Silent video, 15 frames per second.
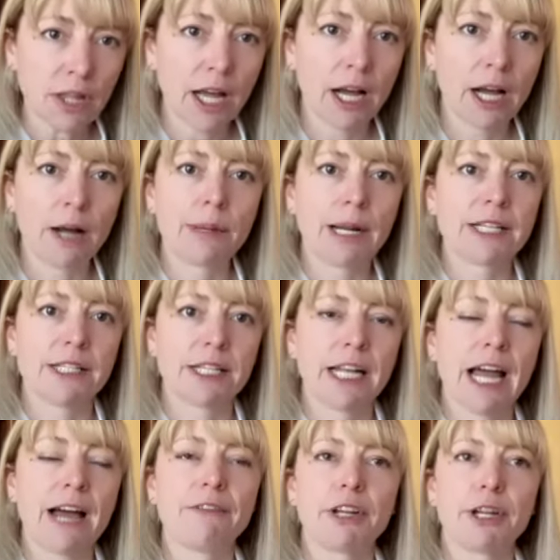And I didn't
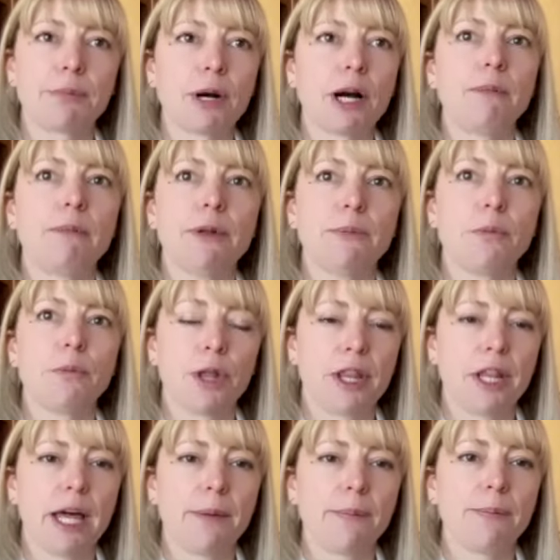have any problem with
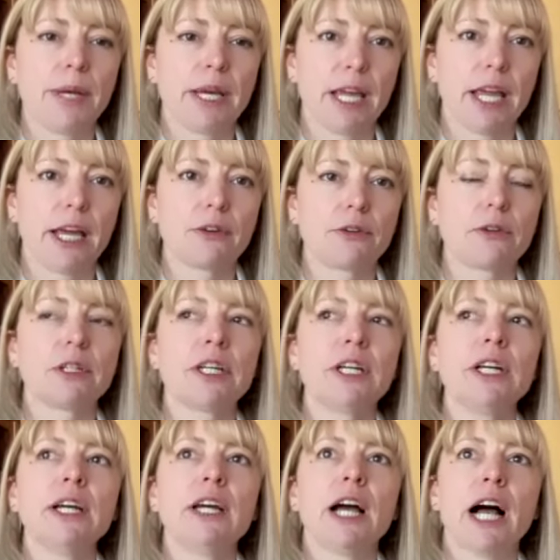them being handled.
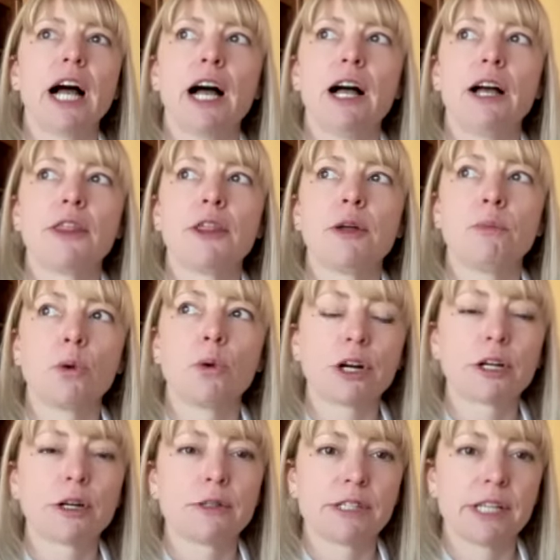The more
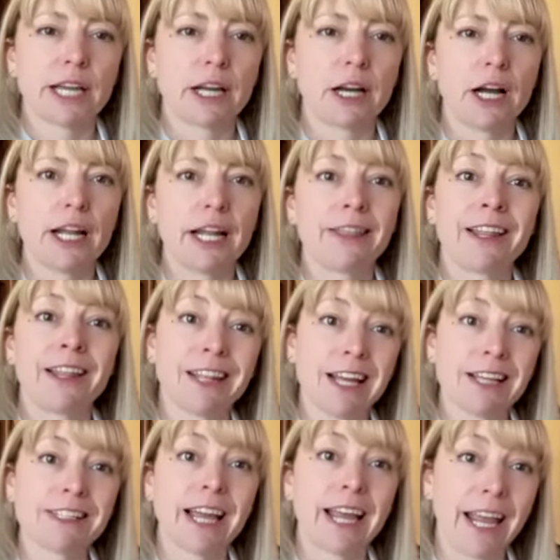goats I got and the
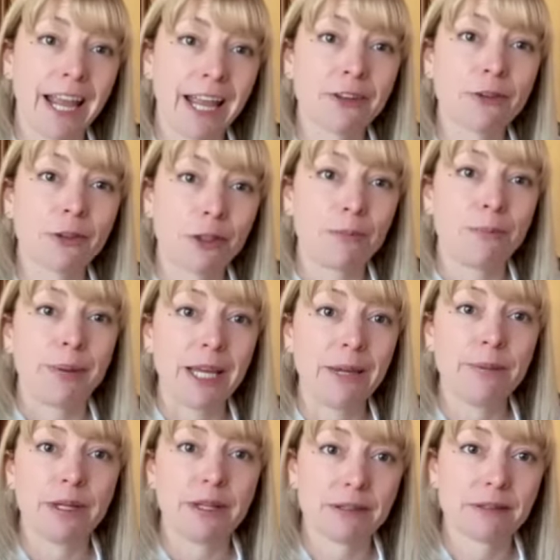less I handled the
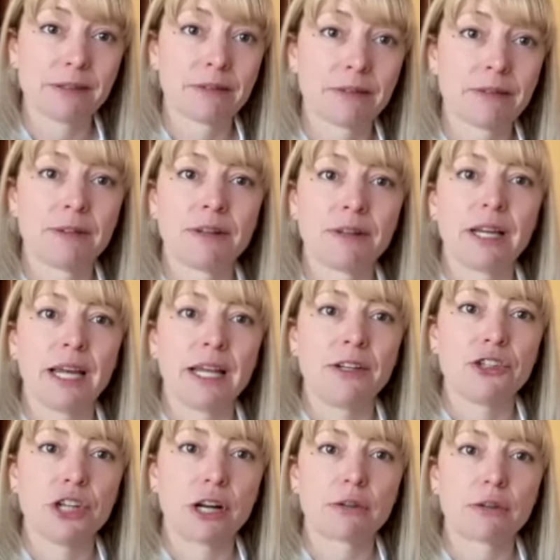babies in
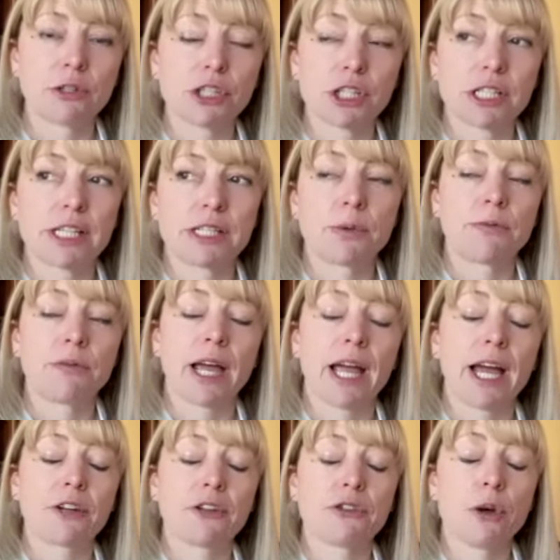general, just because if I
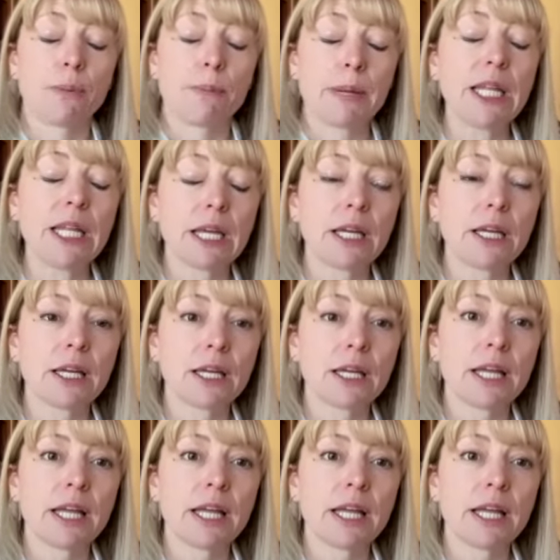had so many,